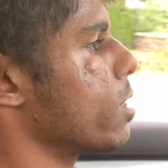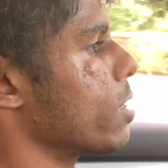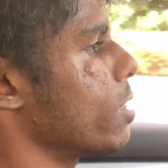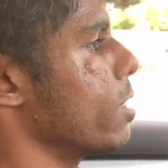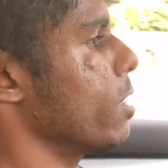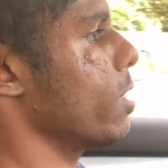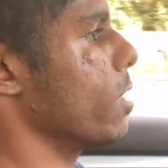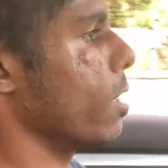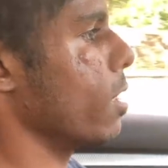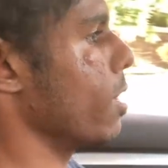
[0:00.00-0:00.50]

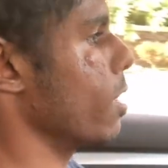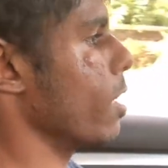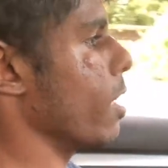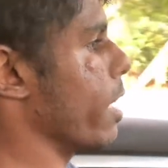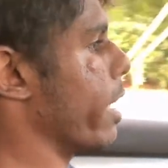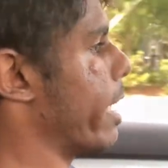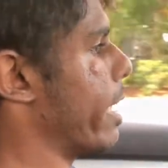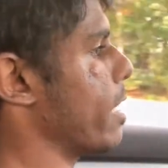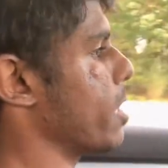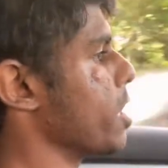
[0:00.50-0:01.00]

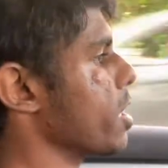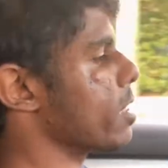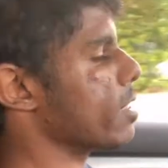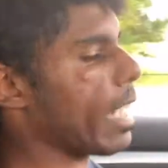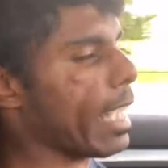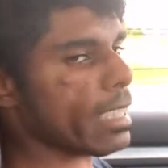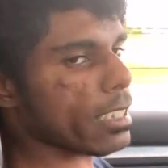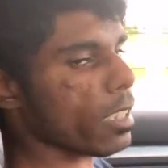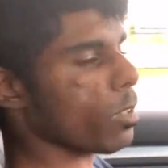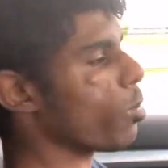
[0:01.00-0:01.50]
And it's
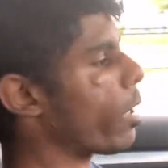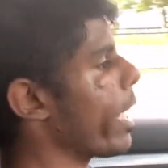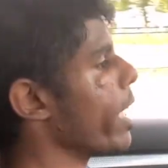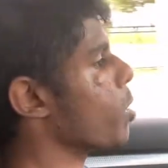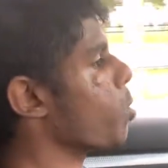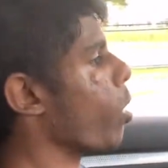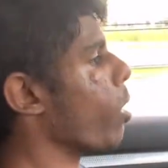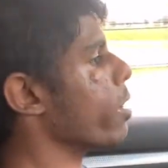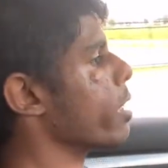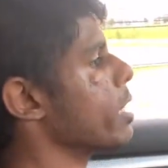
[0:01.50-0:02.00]
just nice. The
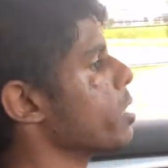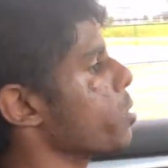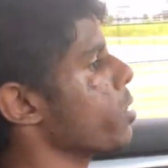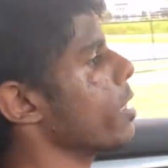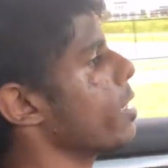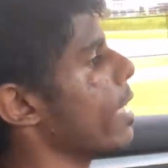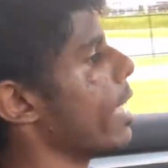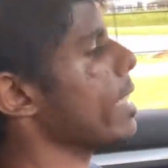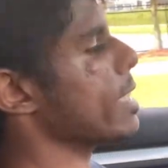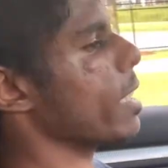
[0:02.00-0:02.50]
ride quality is
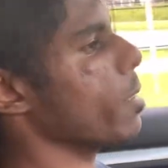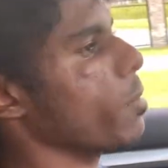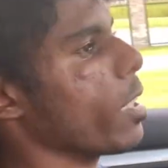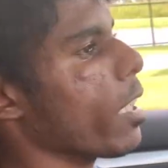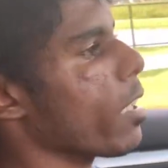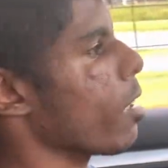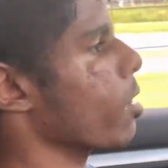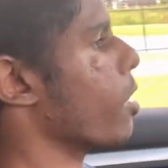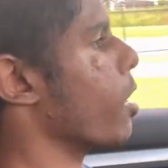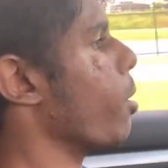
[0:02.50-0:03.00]
really nice. I'm
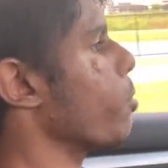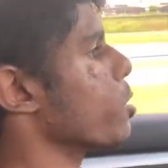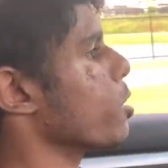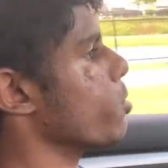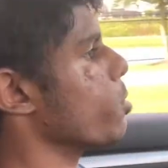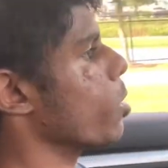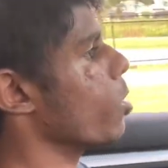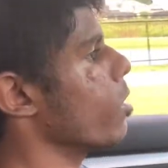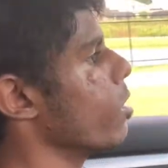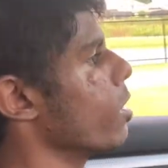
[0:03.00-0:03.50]
not
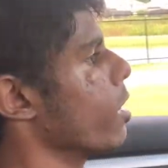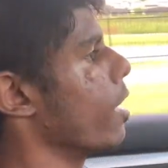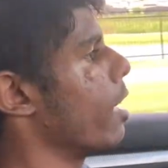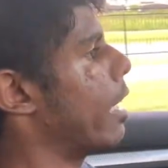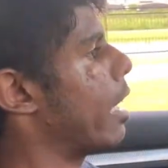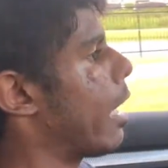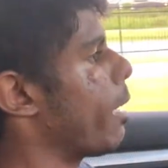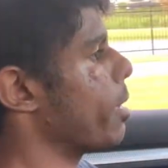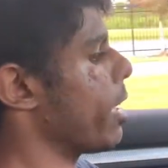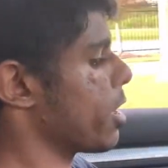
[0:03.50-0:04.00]
uncomfortable.
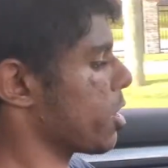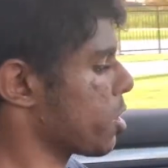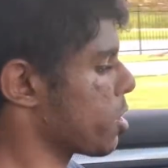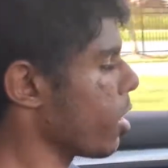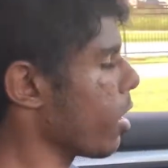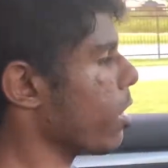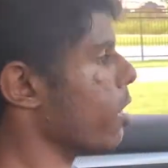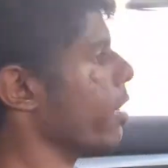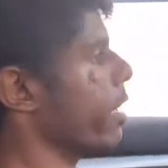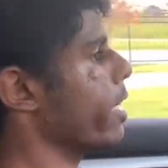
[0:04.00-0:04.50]
I'm not
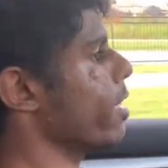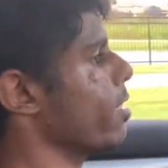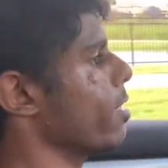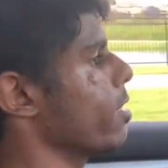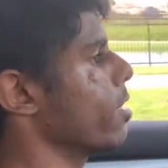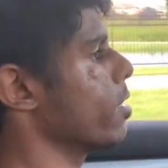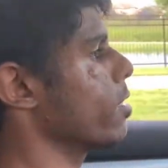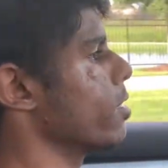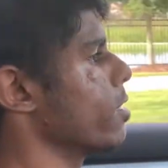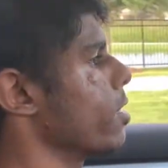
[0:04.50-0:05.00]
struggling.
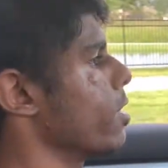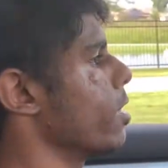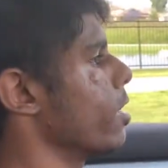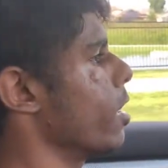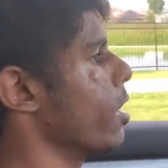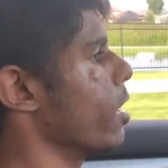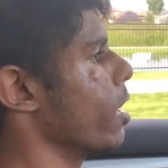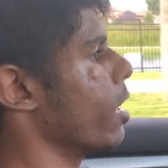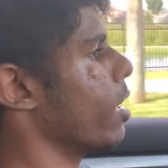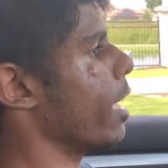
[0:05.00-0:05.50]

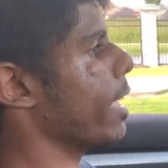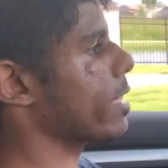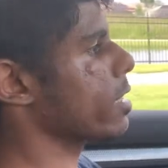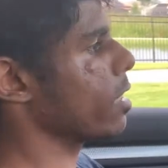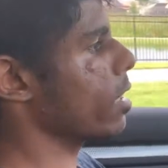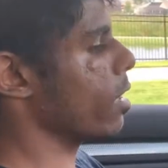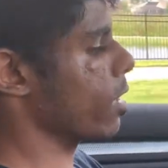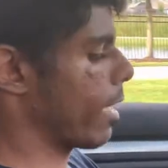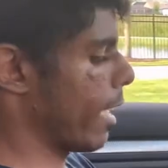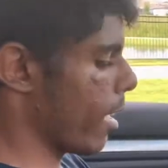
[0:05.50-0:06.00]
I
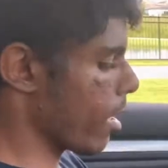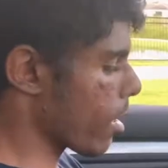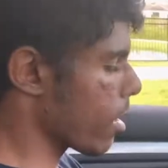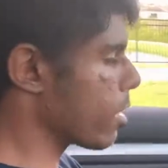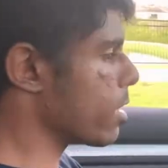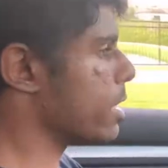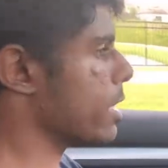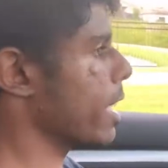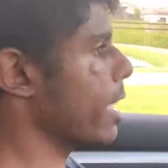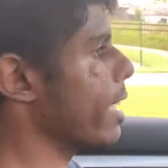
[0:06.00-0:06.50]
like to get a
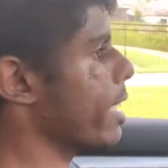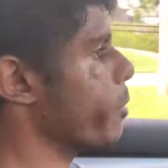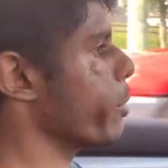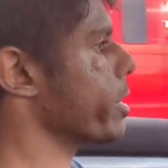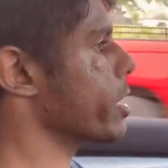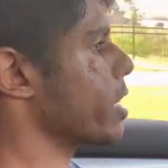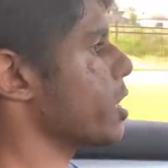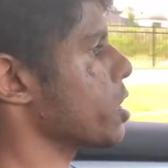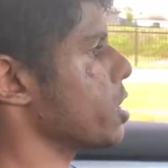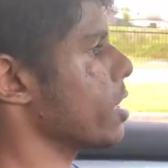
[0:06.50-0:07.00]
good seating
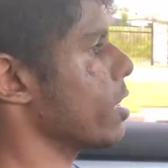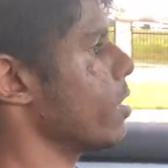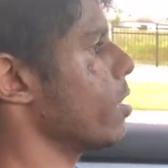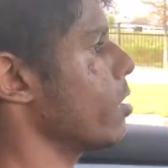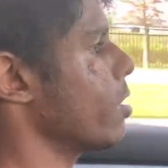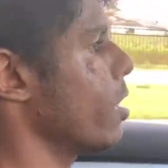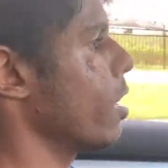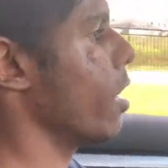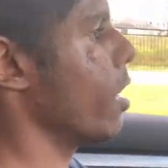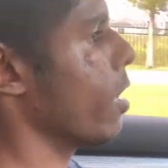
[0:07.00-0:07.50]
position.
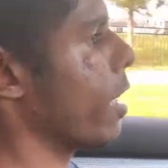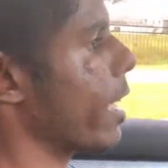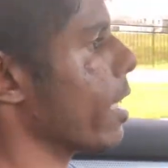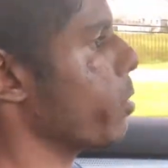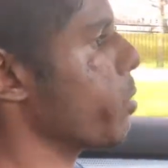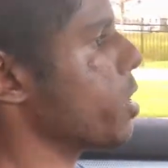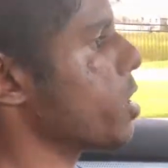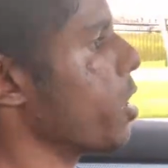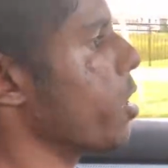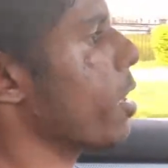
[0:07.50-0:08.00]

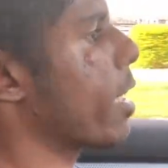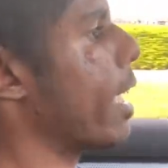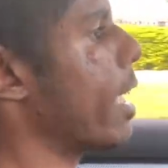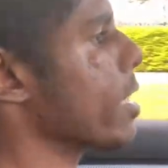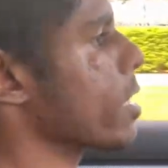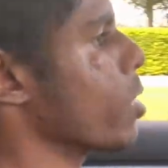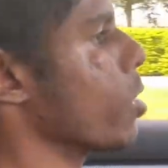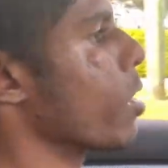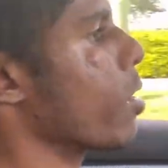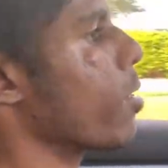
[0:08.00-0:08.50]
Like, let me show you guys going